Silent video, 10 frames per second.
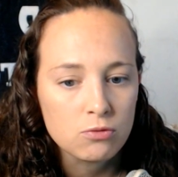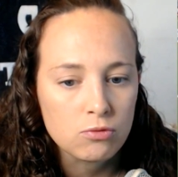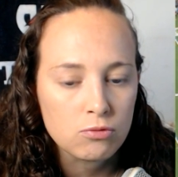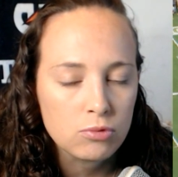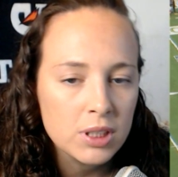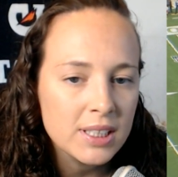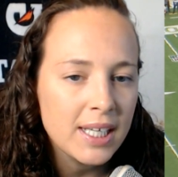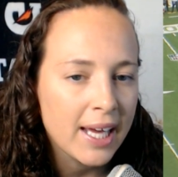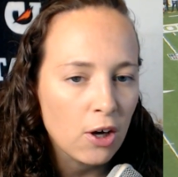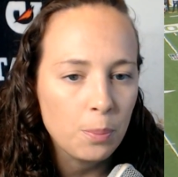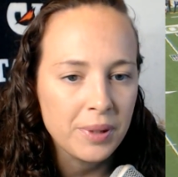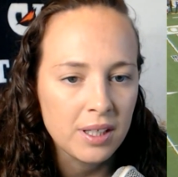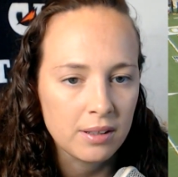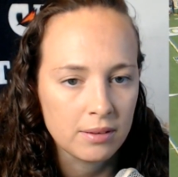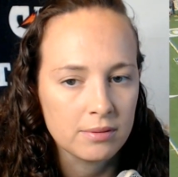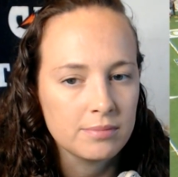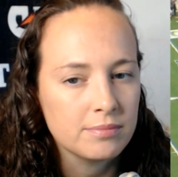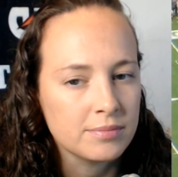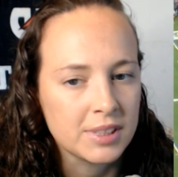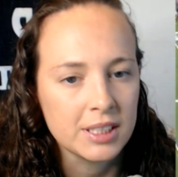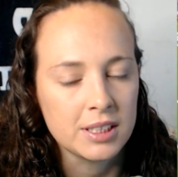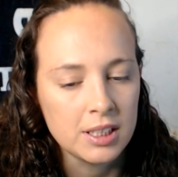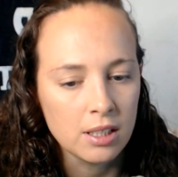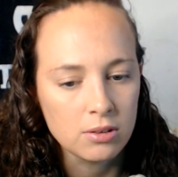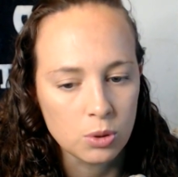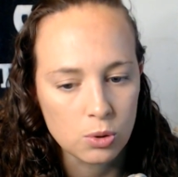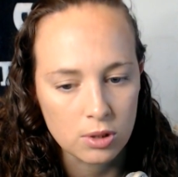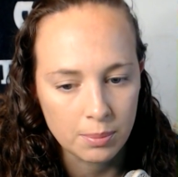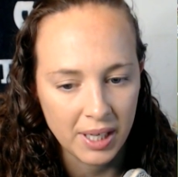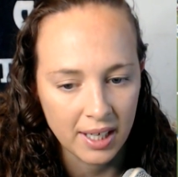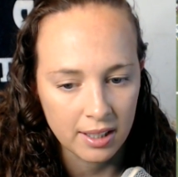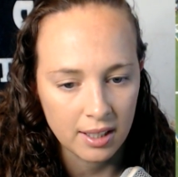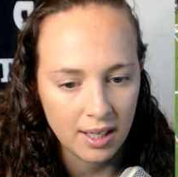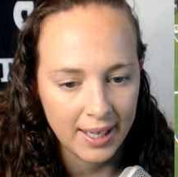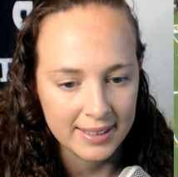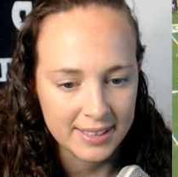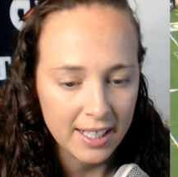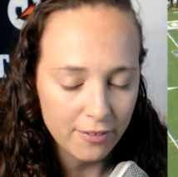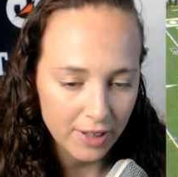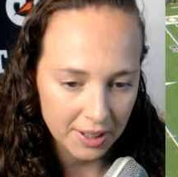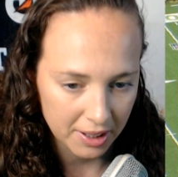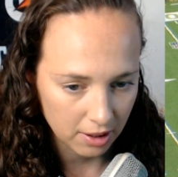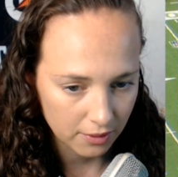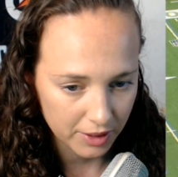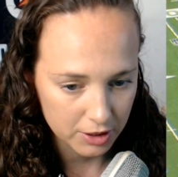really helping this young quarterback identify the offense,